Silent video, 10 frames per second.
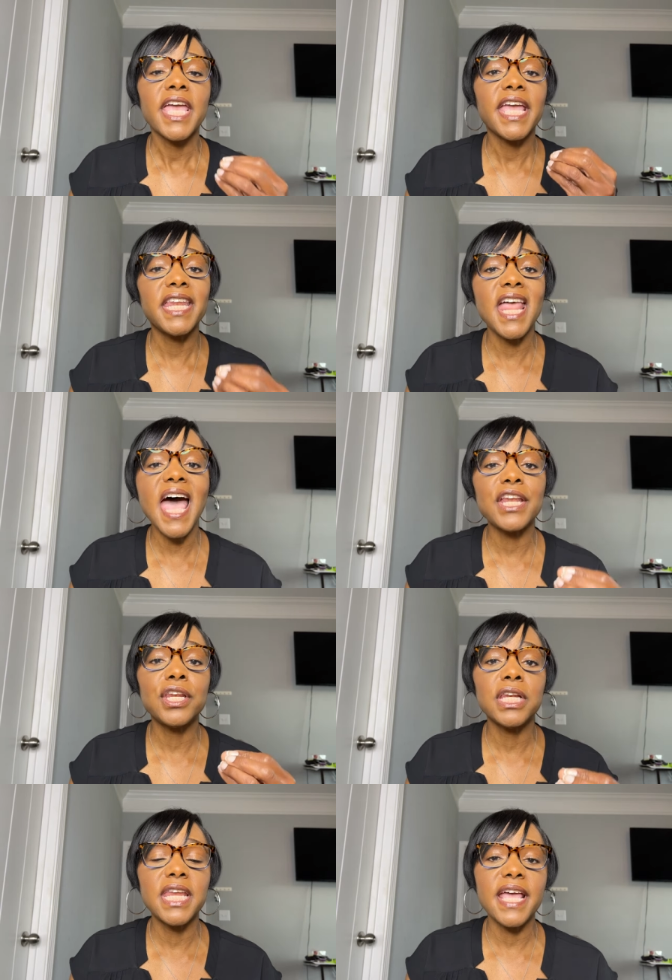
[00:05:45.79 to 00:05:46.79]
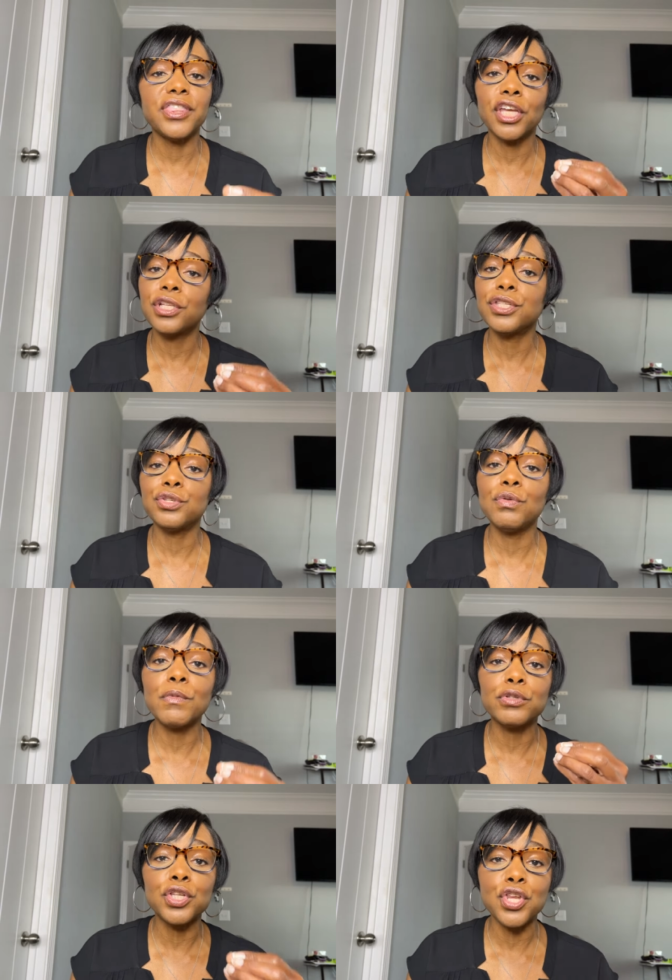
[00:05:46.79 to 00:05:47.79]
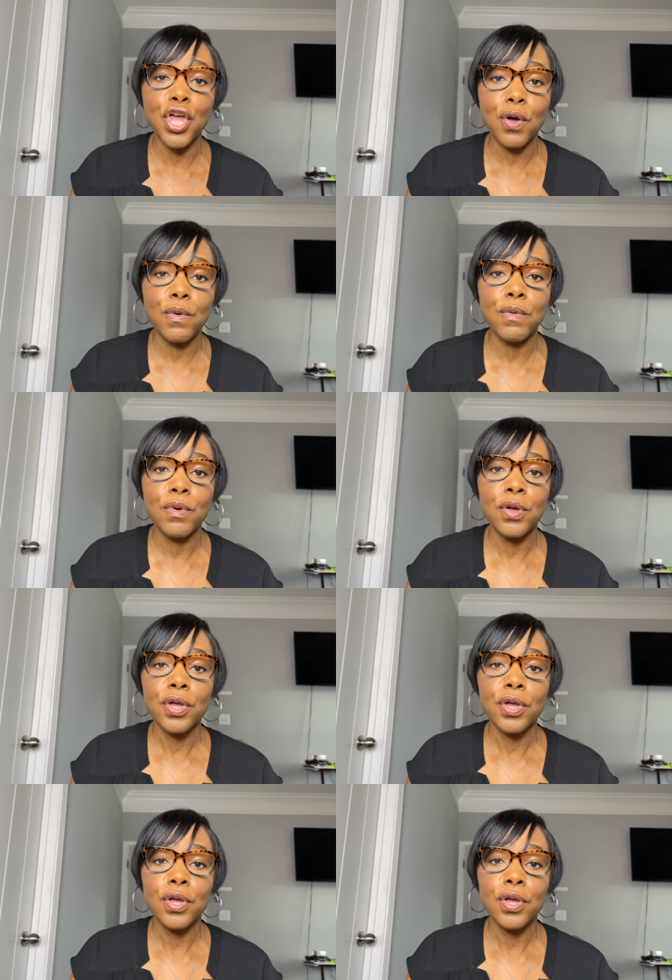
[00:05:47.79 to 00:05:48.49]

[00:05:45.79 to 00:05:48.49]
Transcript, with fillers: and not let the consumers know,